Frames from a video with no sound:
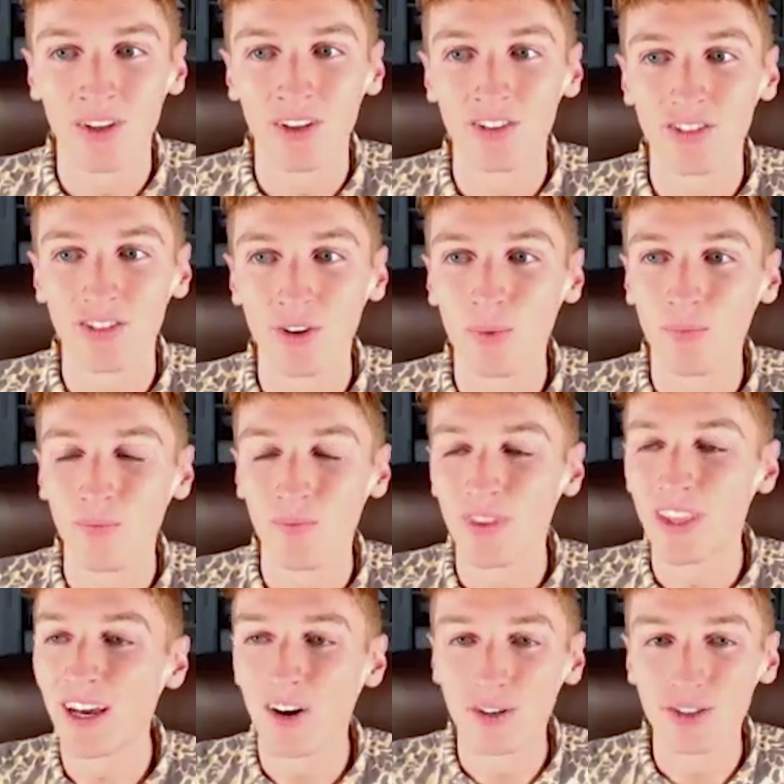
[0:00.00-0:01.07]
So
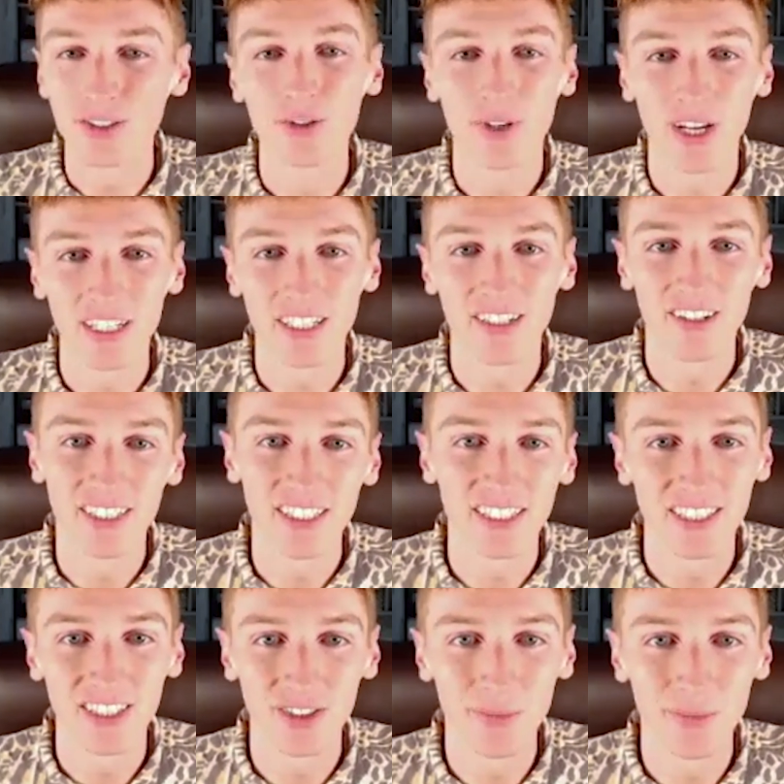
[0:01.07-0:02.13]
that also guided our
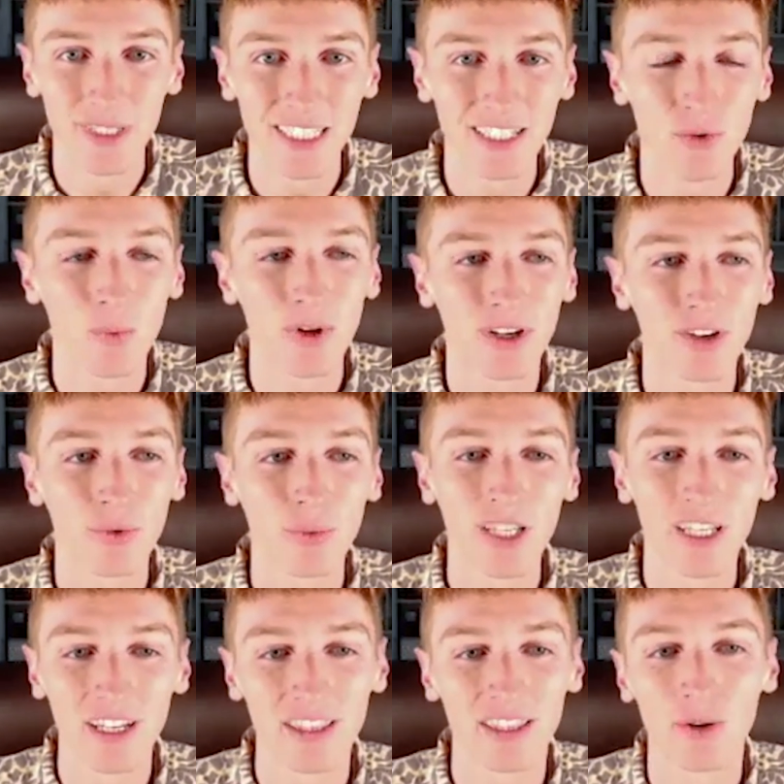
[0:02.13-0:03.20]
decision making. What could we
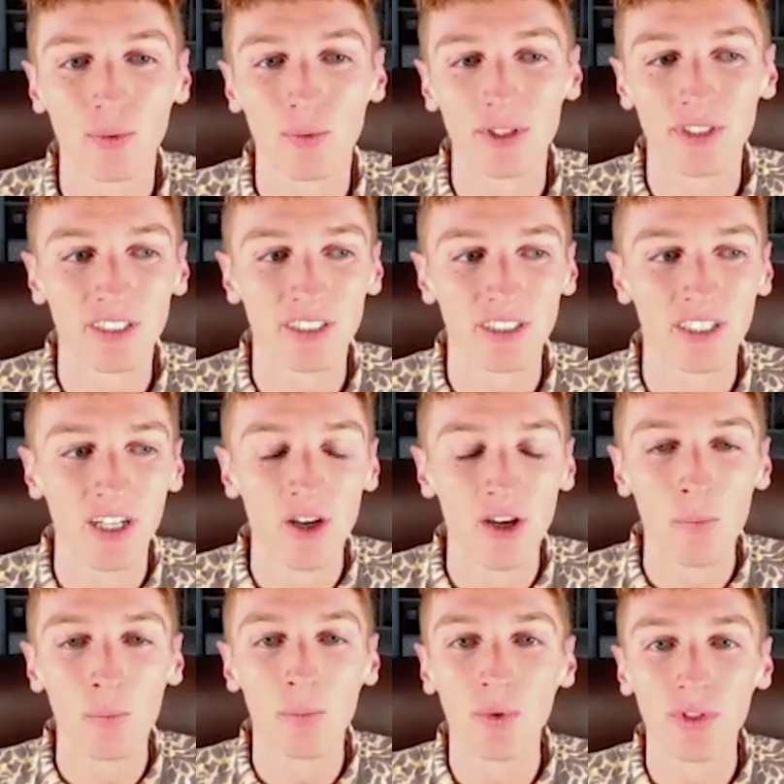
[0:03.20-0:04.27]
get that was
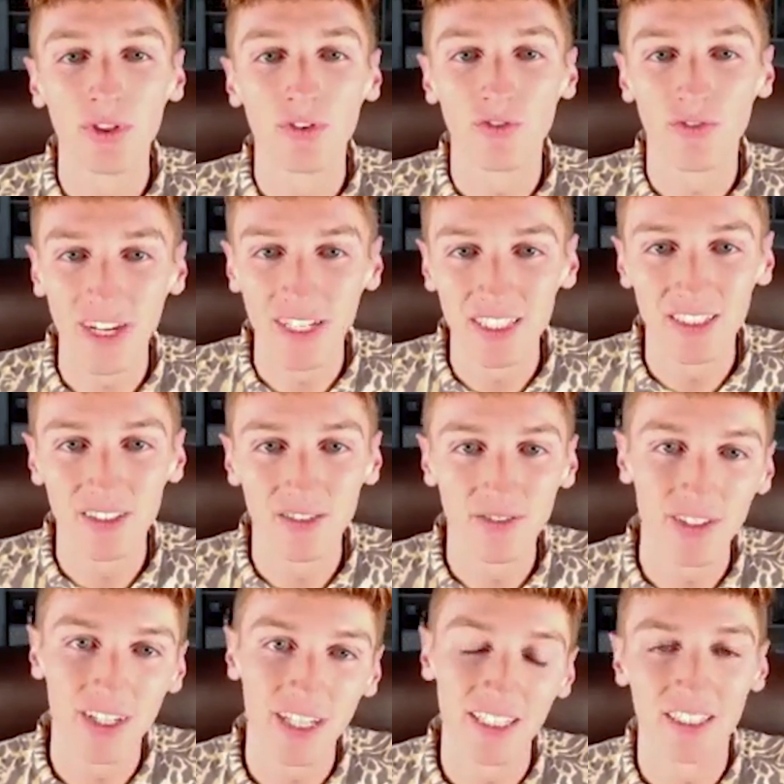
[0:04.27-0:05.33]
both effective
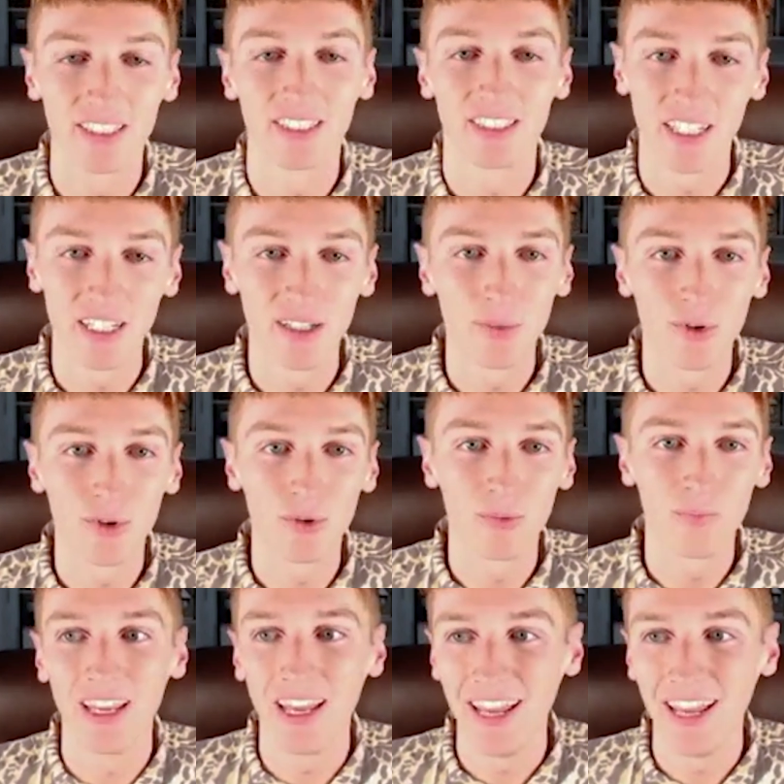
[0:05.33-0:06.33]
and sustainable?